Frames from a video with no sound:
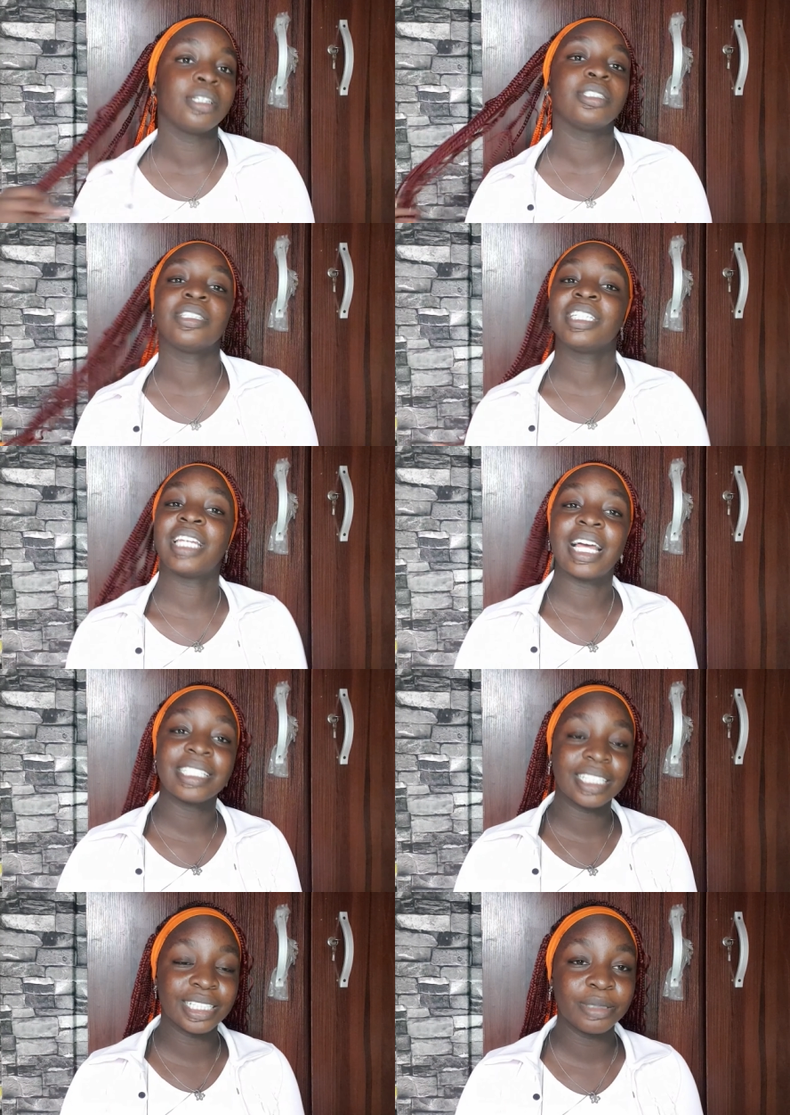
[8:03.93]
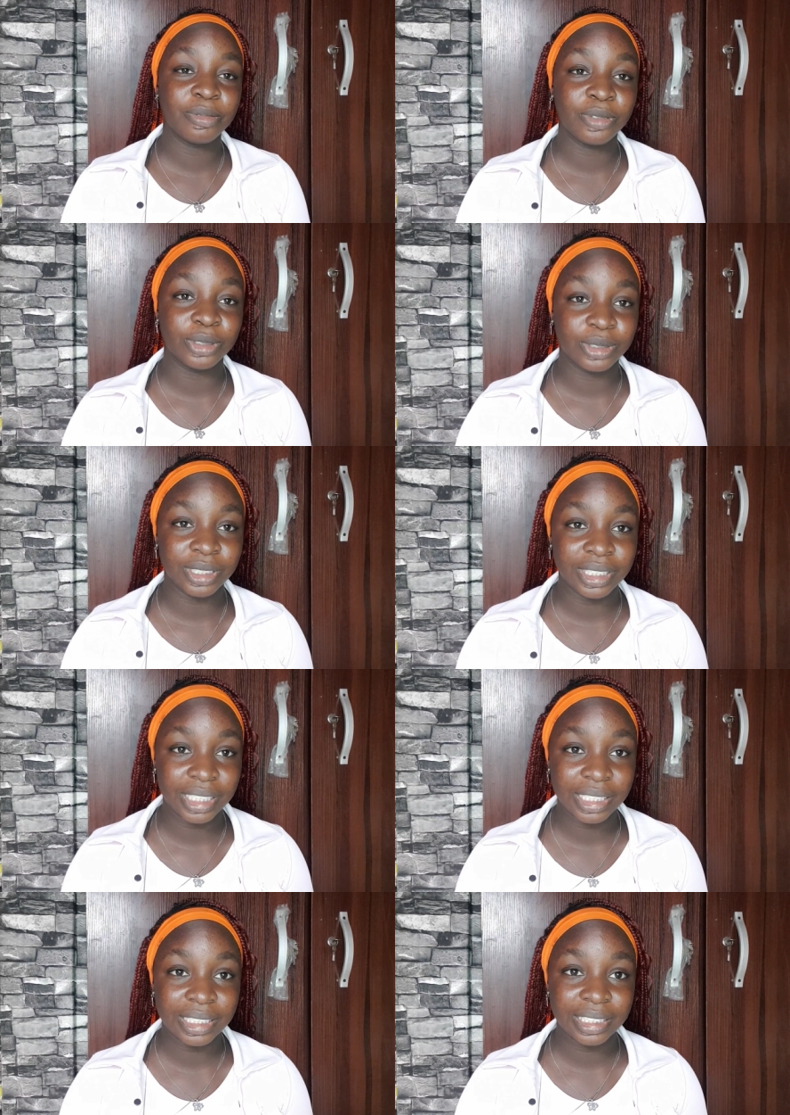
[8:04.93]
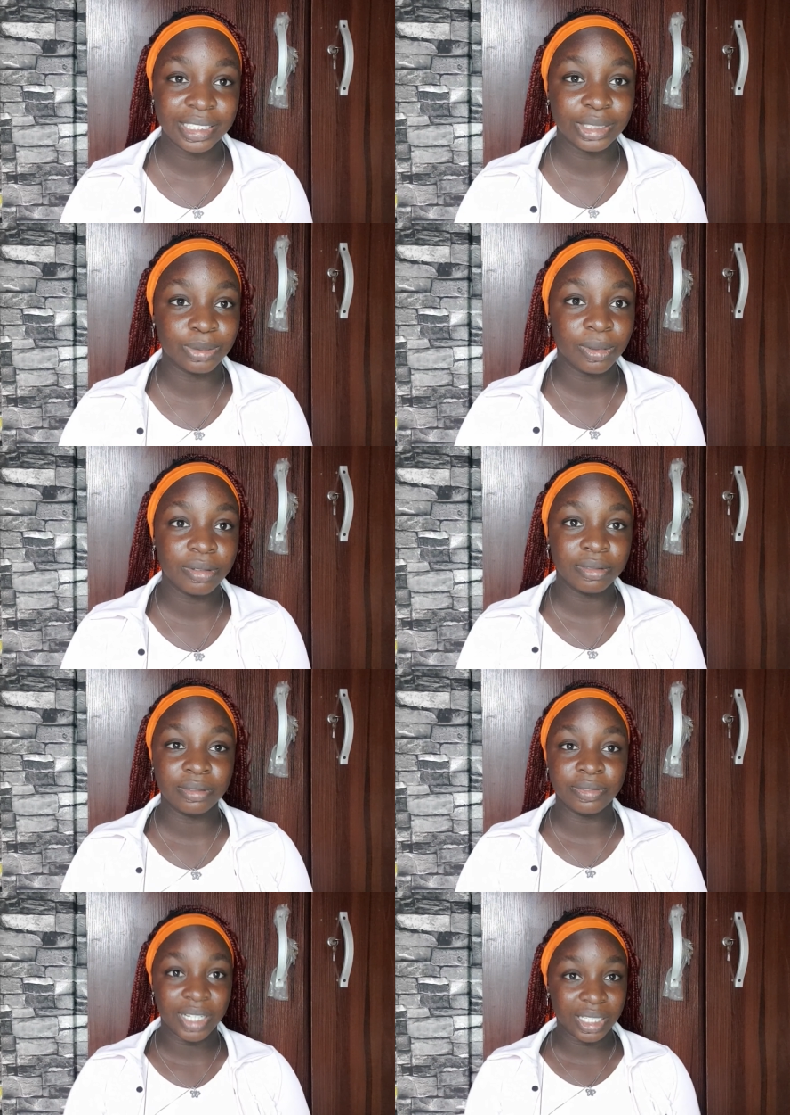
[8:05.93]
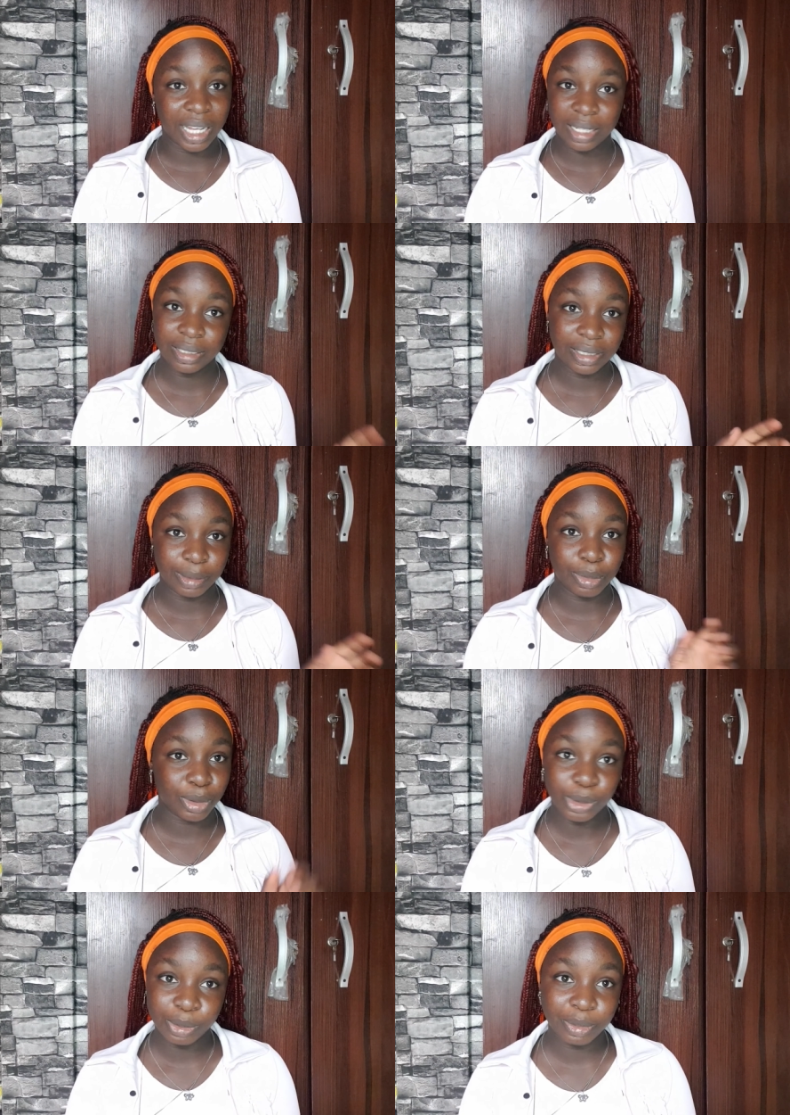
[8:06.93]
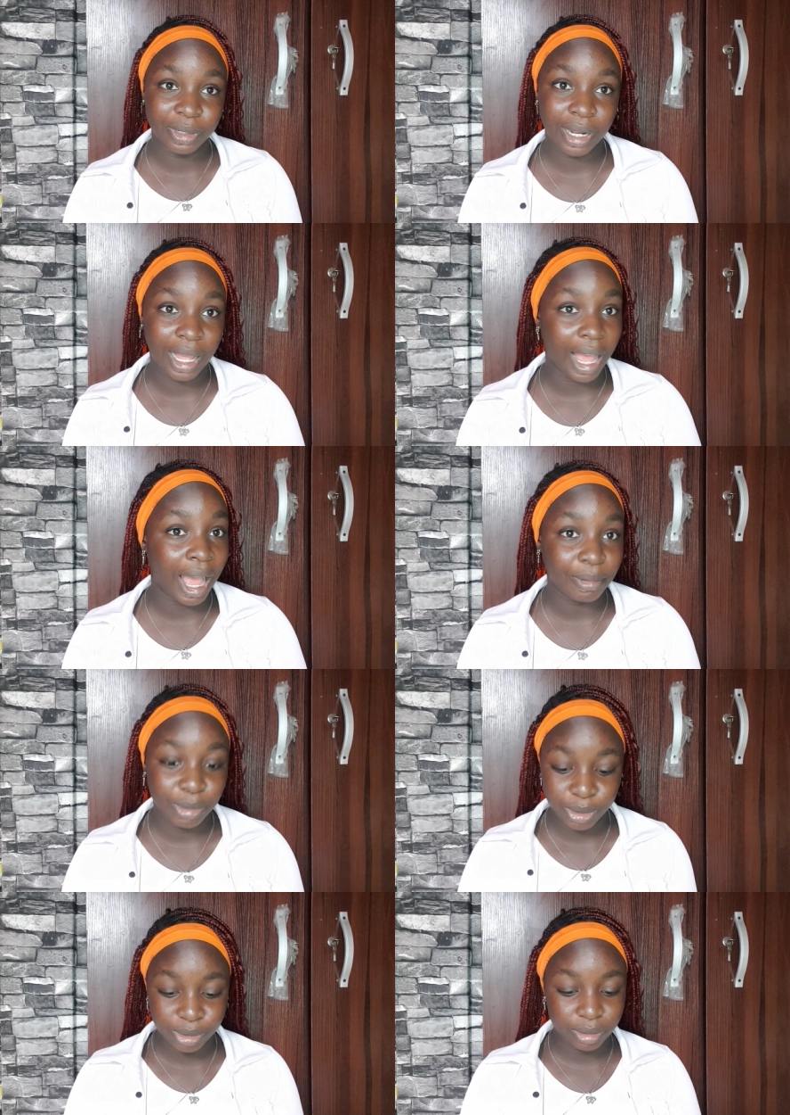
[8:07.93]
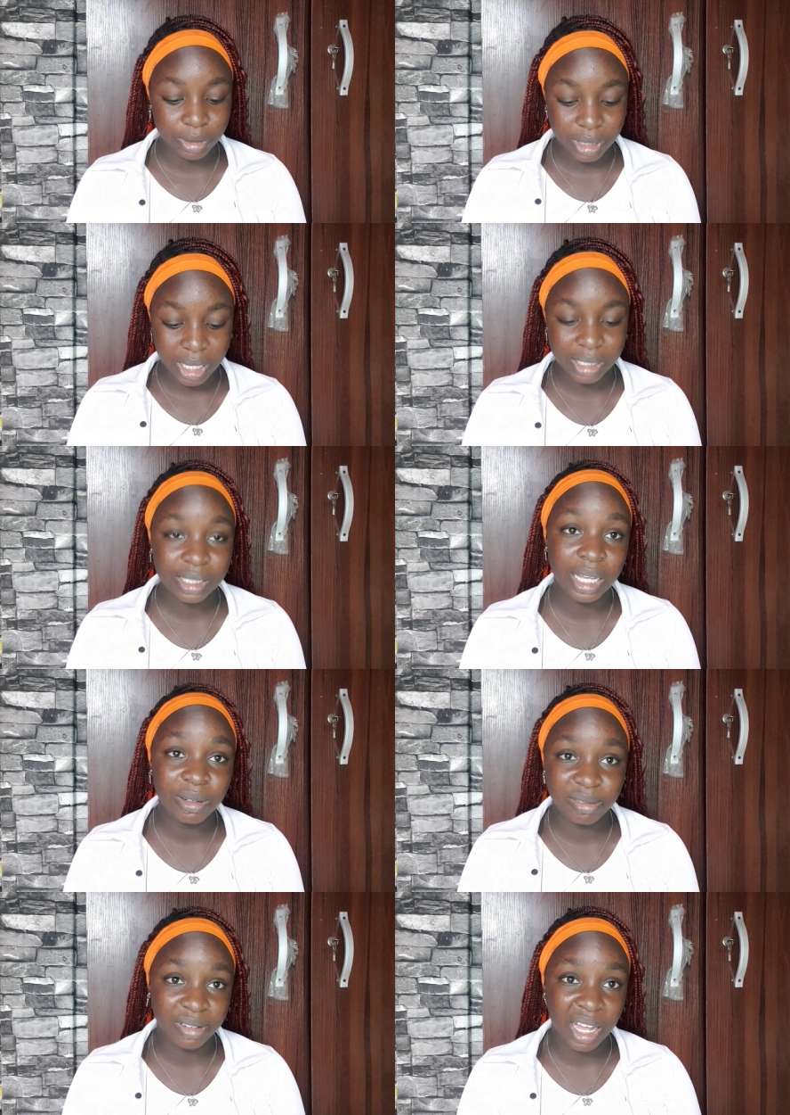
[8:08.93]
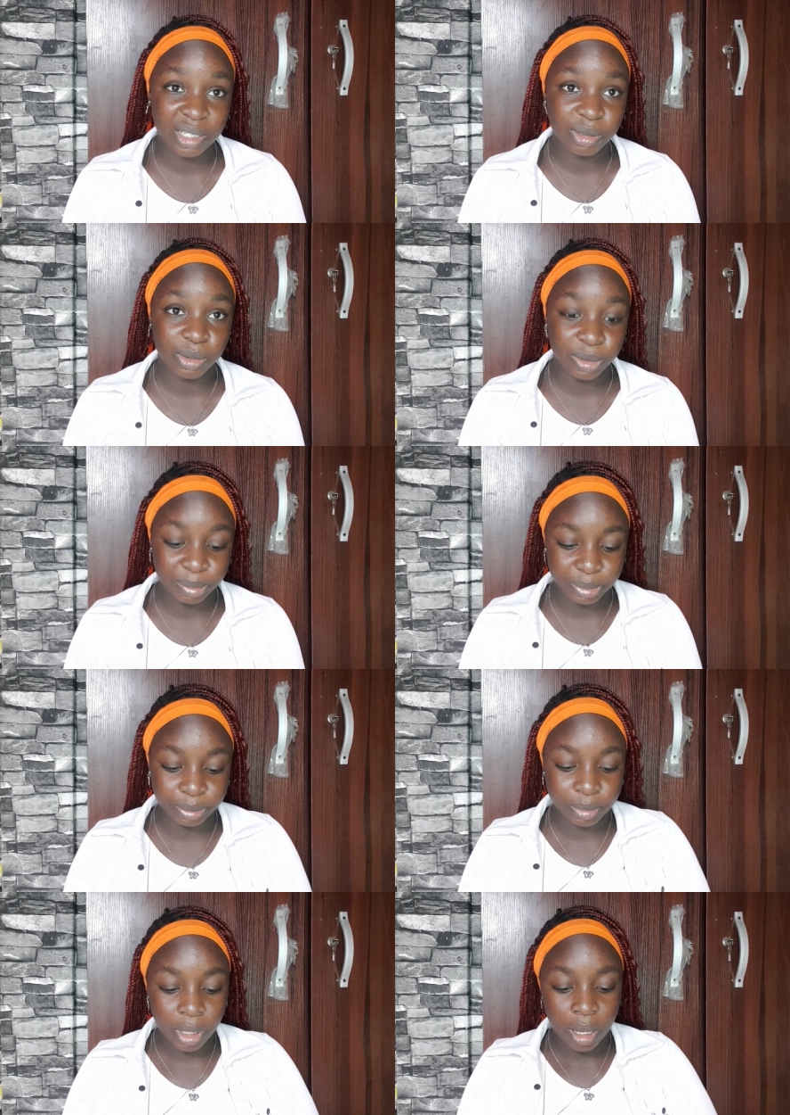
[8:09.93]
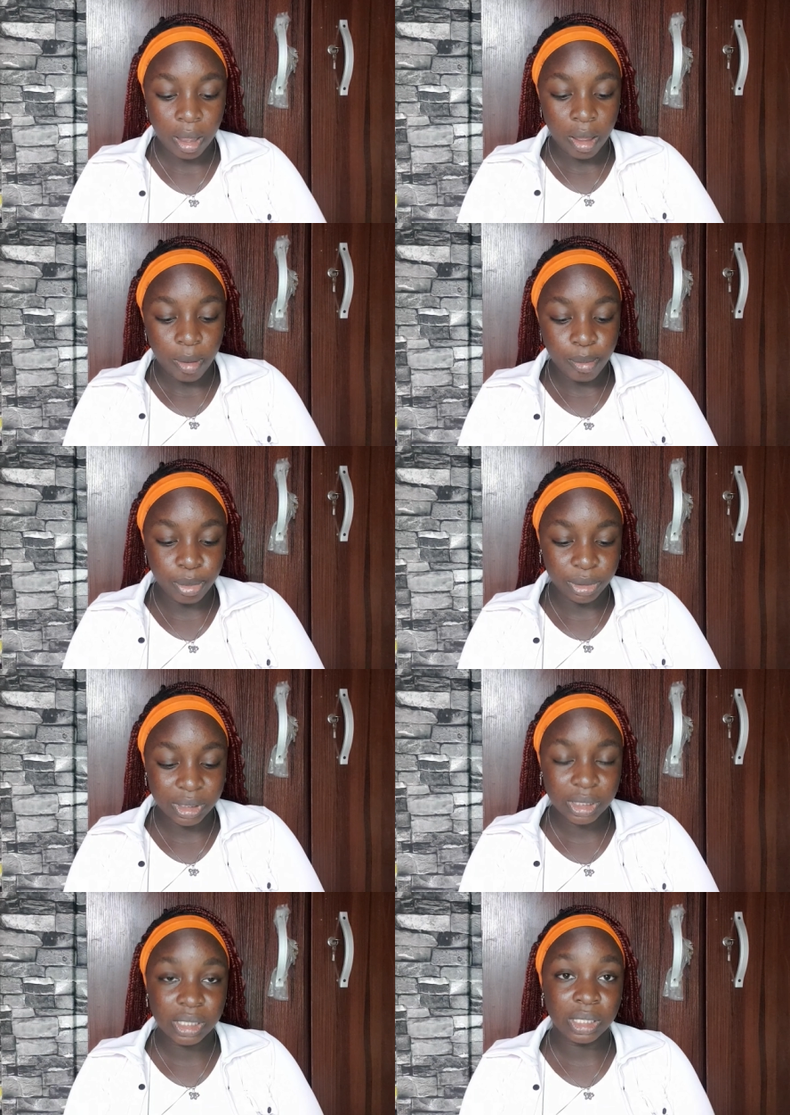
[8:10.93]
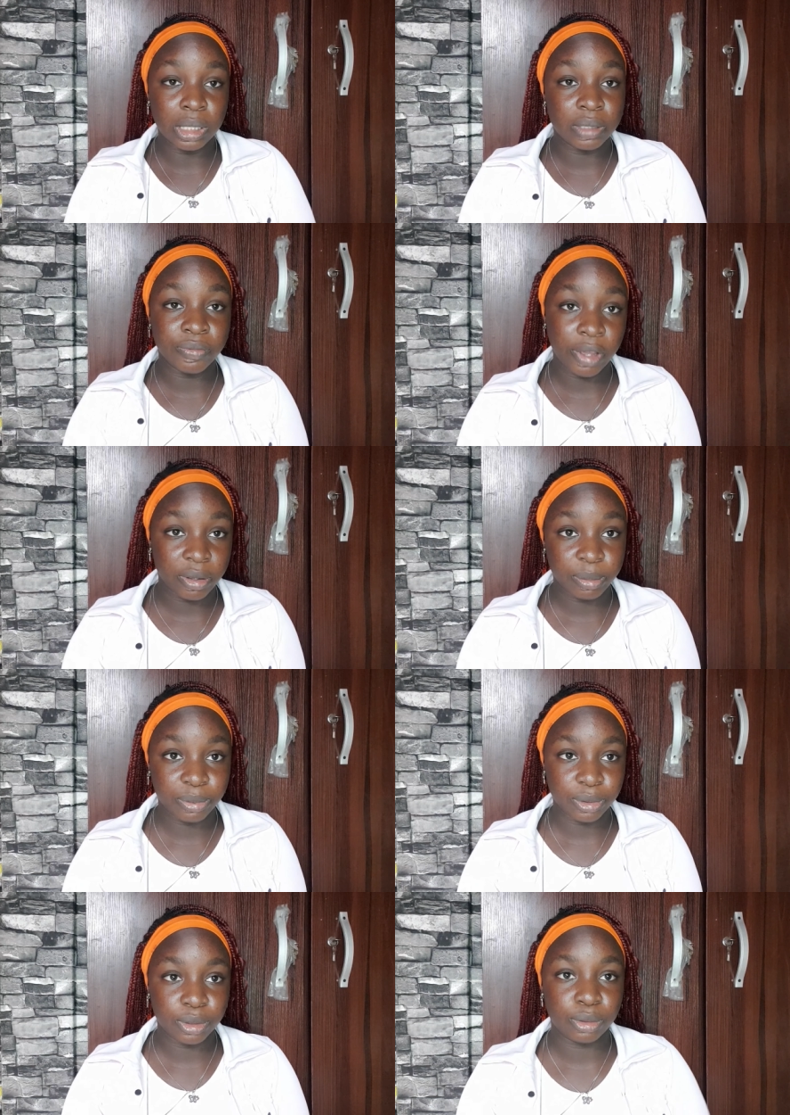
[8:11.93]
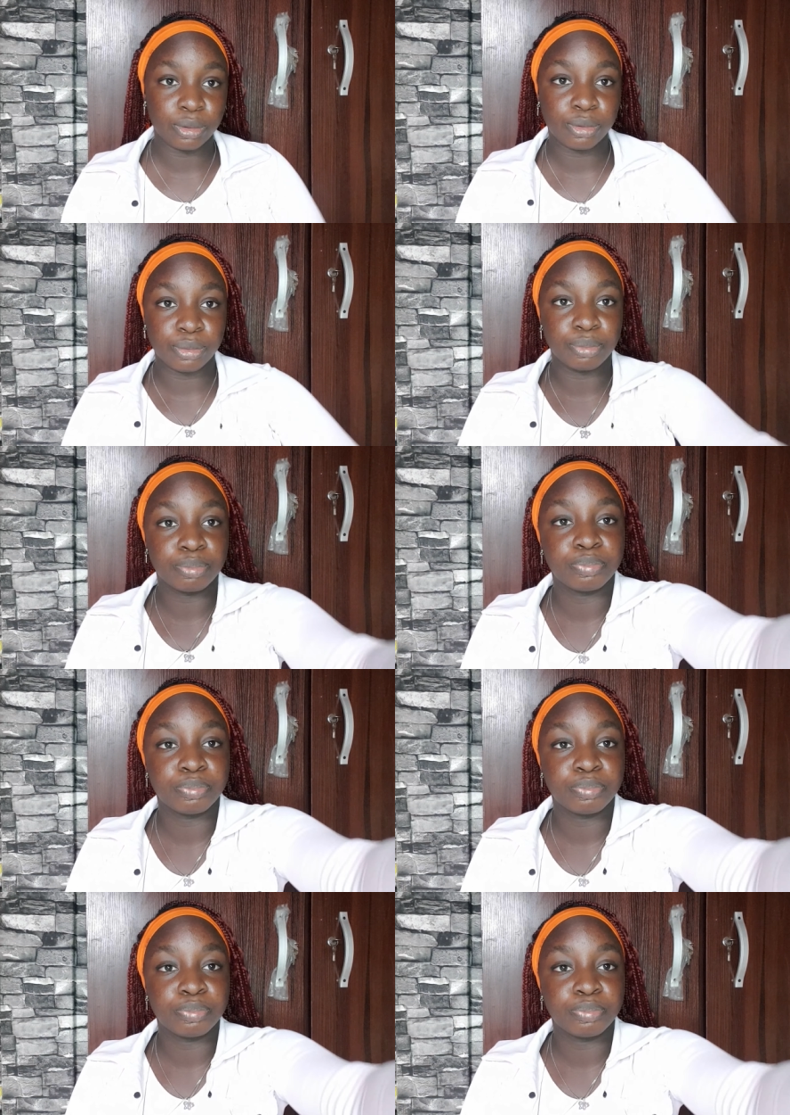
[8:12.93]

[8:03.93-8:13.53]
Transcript: so the last clip for today is one very hard clip to open i'm not going to lie it's kind of hard to open but it's very pretty too